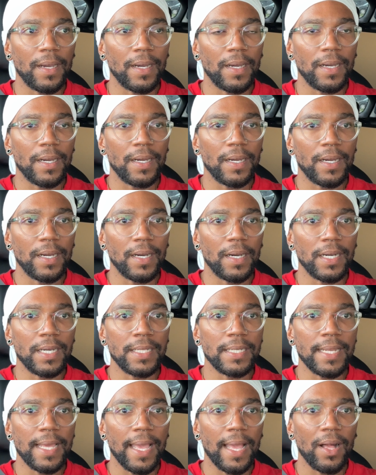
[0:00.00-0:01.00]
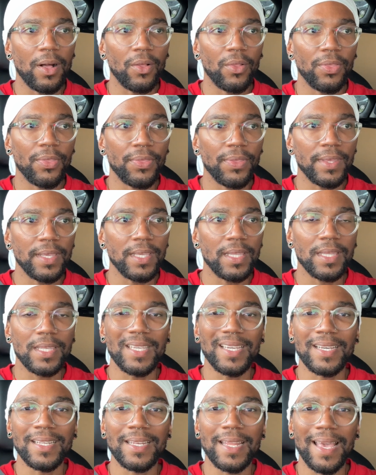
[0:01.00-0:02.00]
unhealthy, the
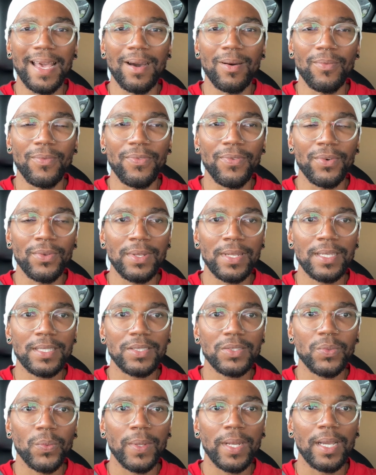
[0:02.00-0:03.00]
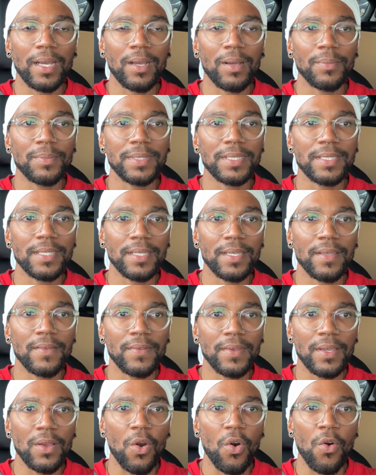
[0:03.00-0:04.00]
unhelpfulness when it comes to giving,
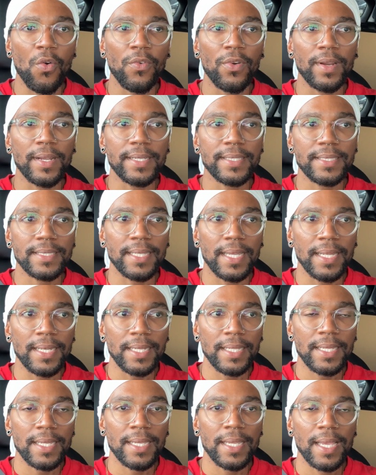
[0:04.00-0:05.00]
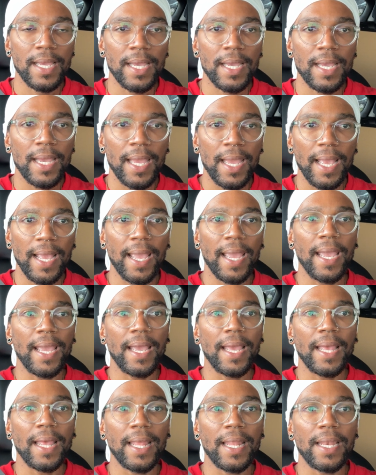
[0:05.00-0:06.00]
overextending, and
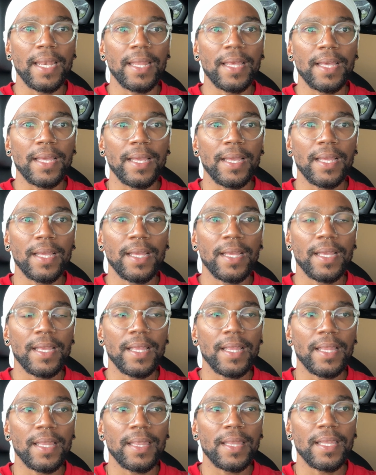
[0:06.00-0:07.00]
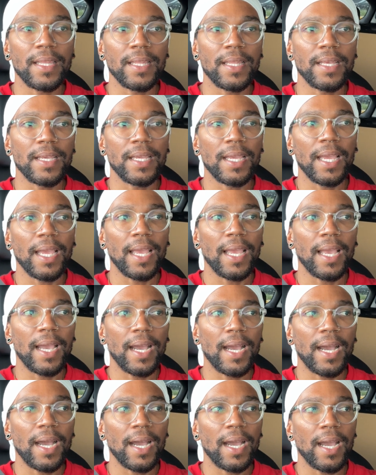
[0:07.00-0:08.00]
the
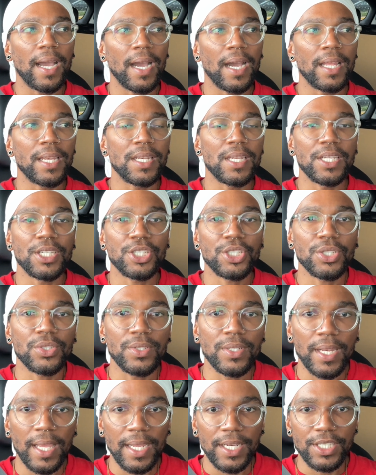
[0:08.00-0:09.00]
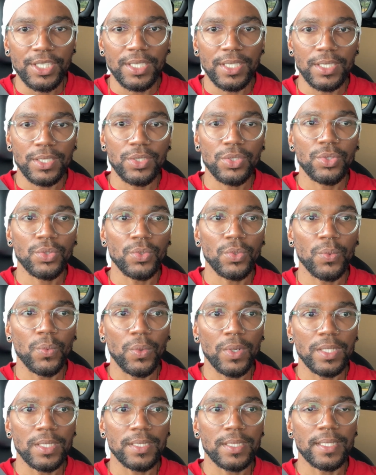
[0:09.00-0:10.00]
initial nature to want
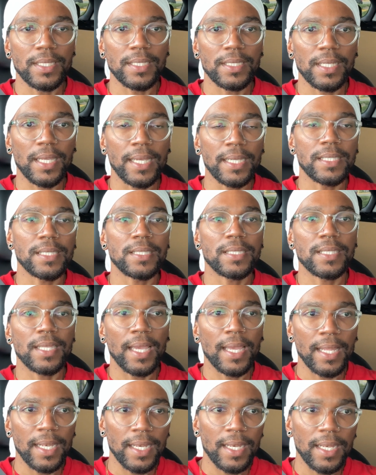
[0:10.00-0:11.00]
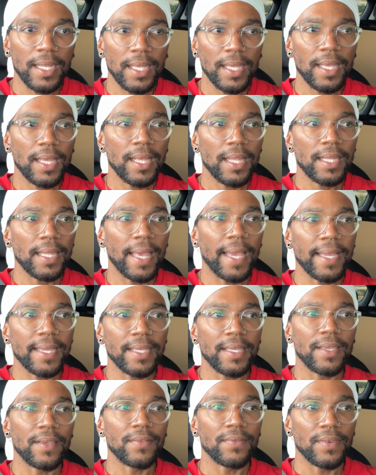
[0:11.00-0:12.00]
to extend that
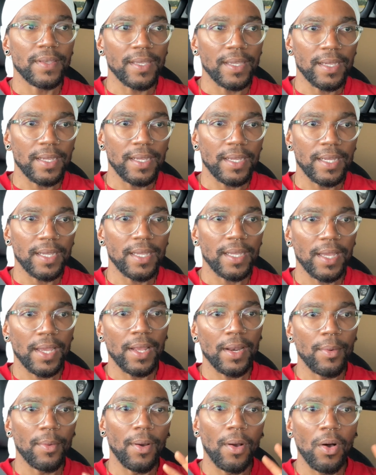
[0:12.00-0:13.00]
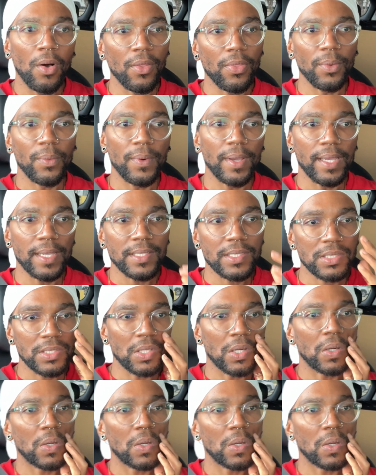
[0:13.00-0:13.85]
giving in all the ways. So